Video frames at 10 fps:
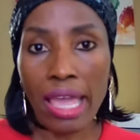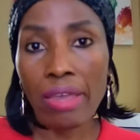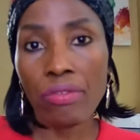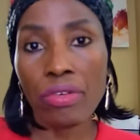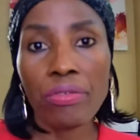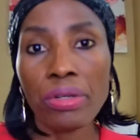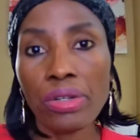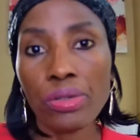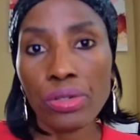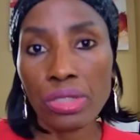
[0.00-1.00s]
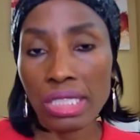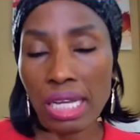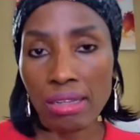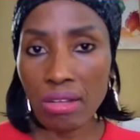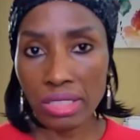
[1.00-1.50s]
even if we don't know the
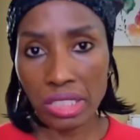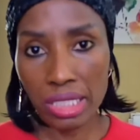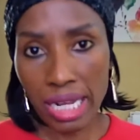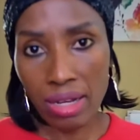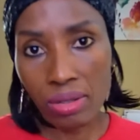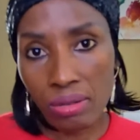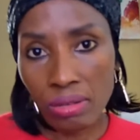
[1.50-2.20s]
technology now,